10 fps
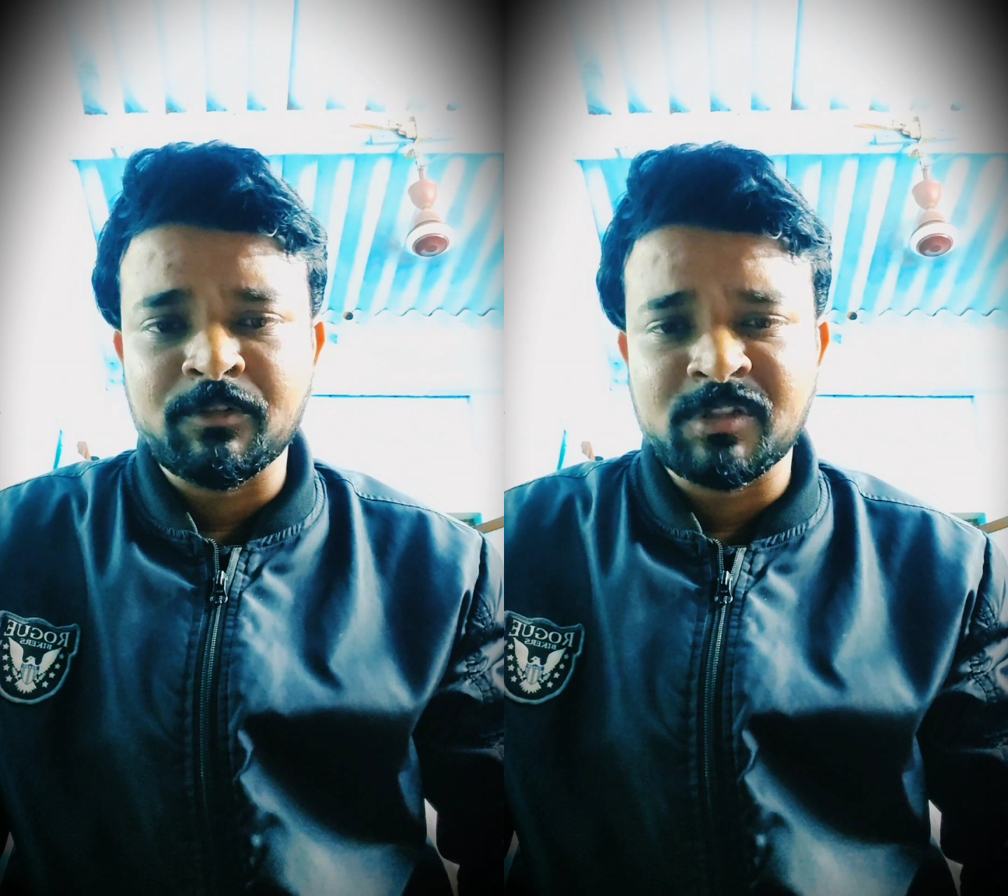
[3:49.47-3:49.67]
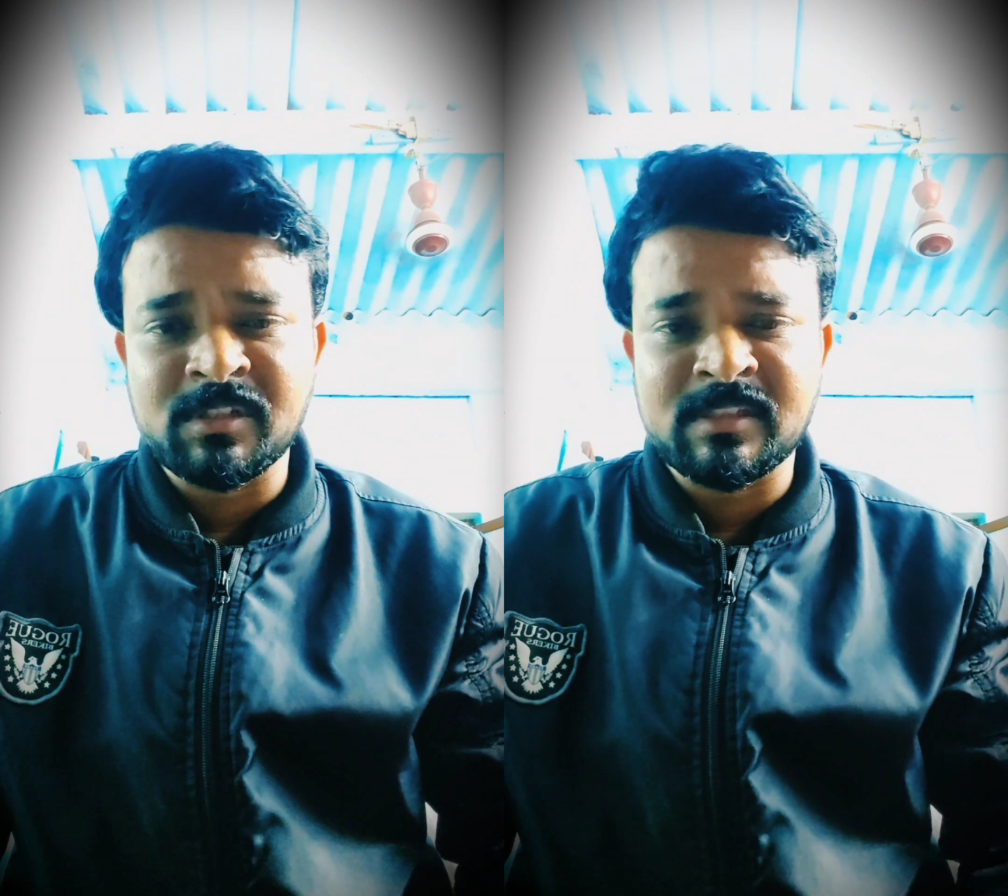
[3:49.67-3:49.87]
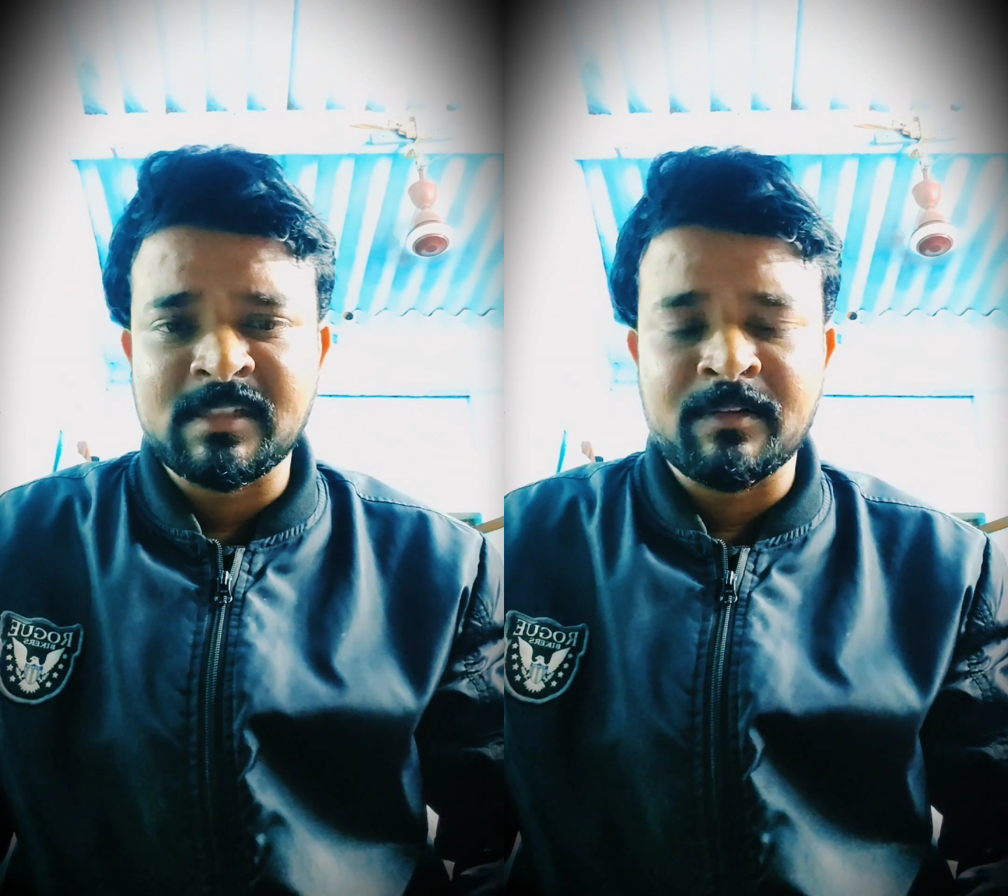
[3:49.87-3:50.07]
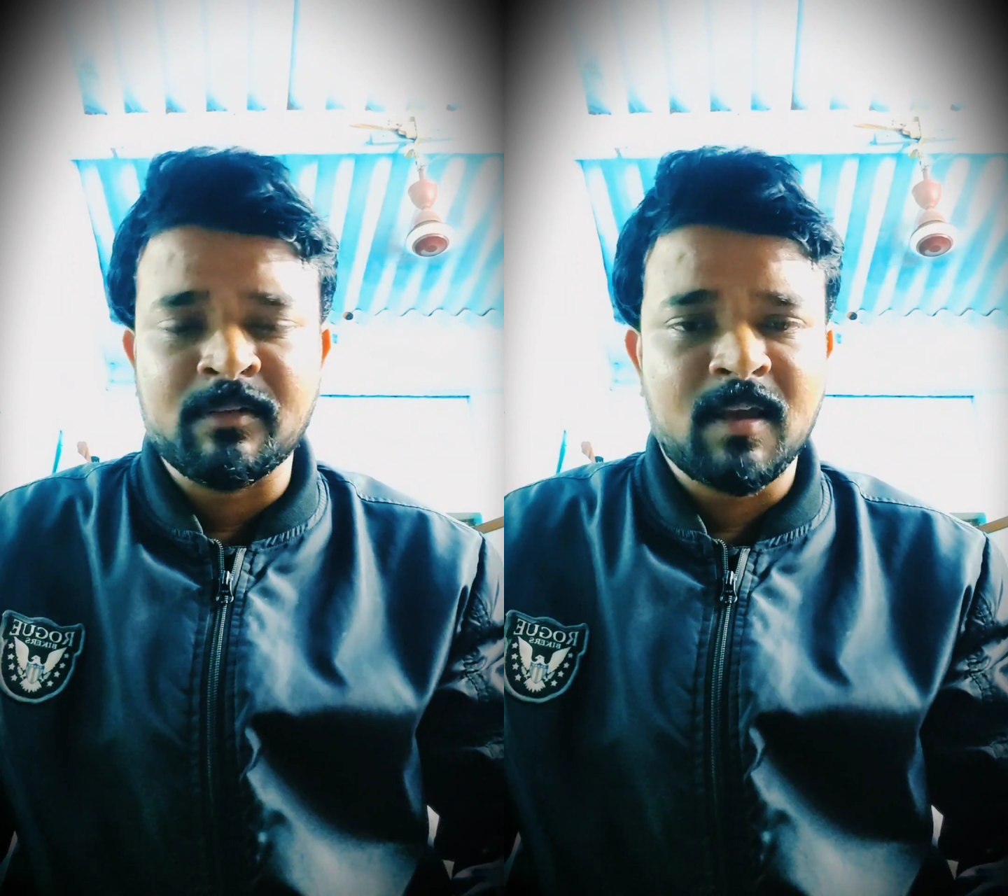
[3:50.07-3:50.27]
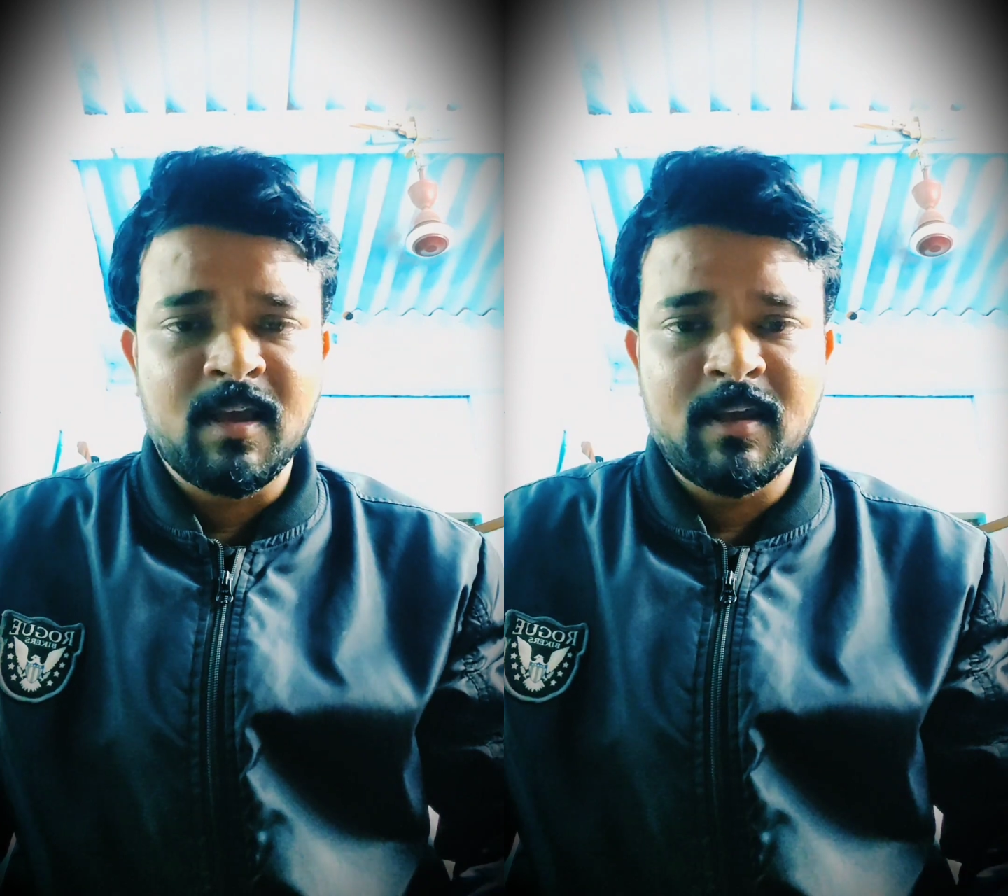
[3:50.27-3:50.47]
questions
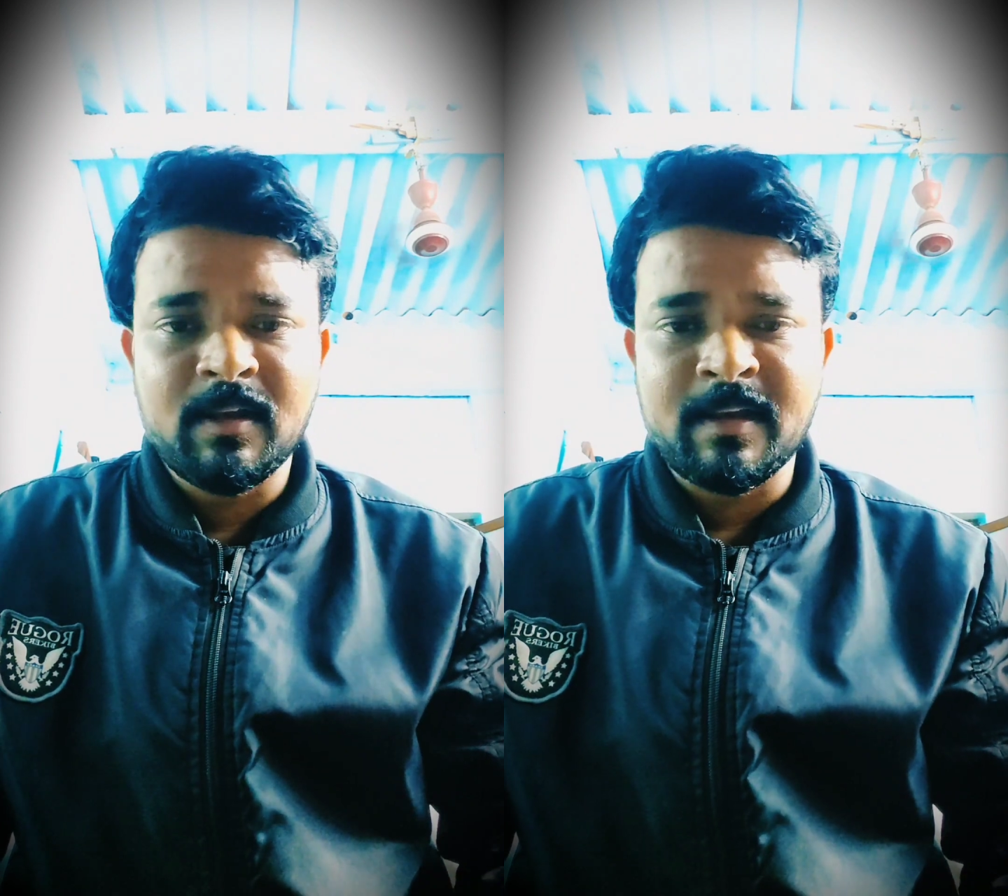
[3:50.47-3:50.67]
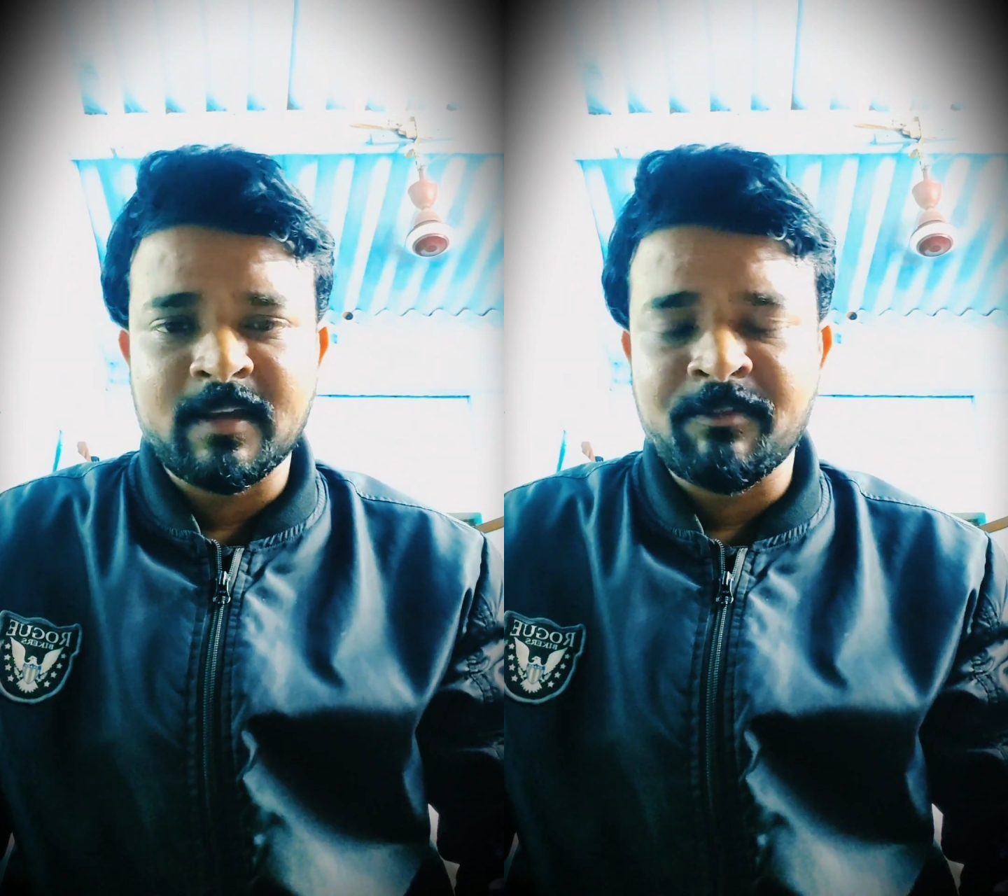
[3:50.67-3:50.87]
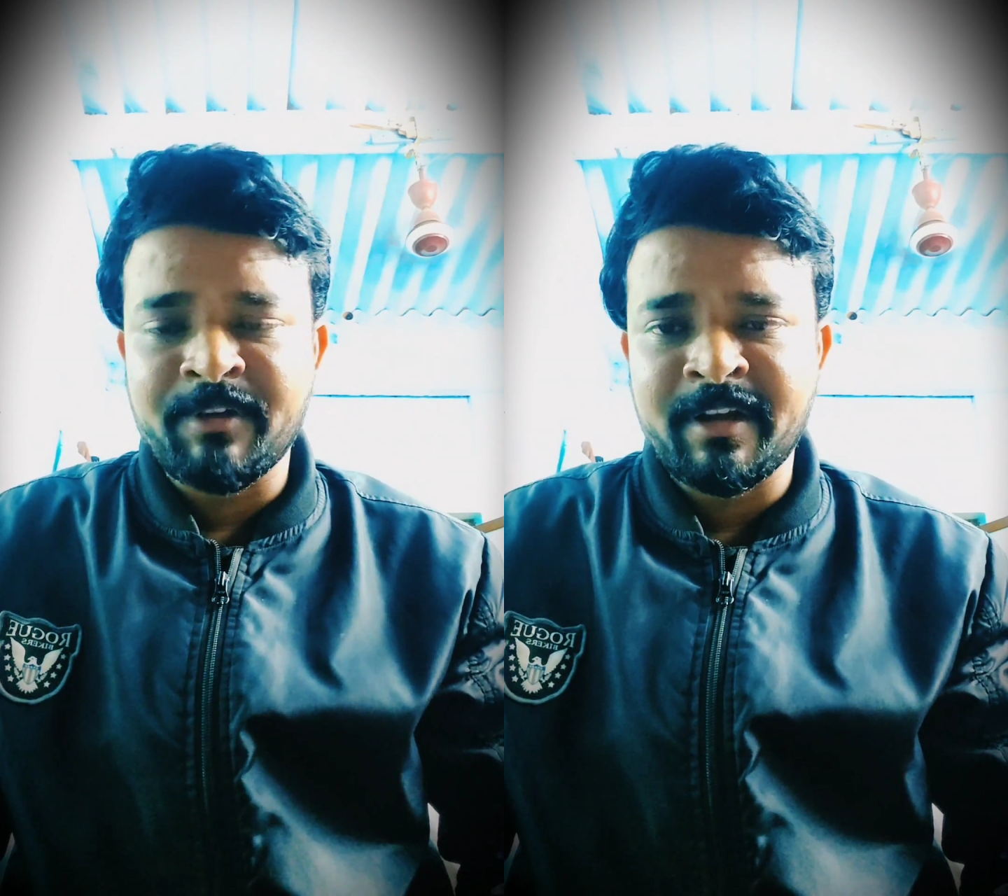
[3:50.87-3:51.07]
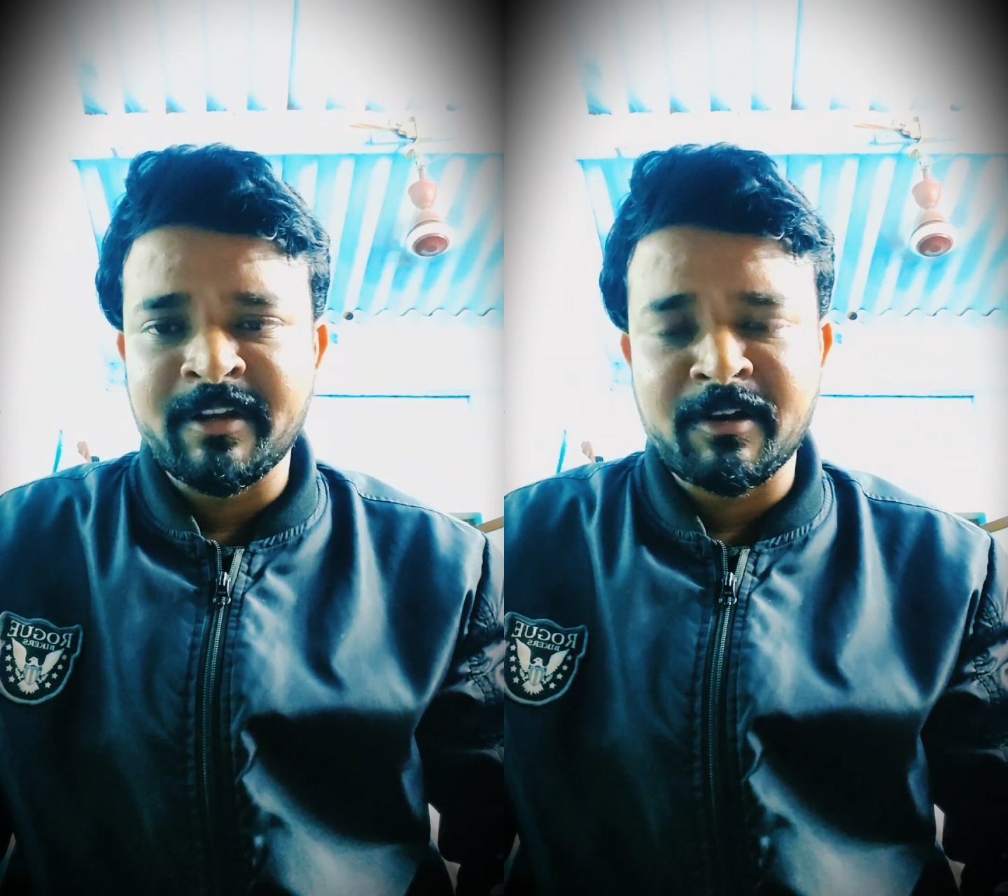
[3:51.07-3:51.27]
in like a very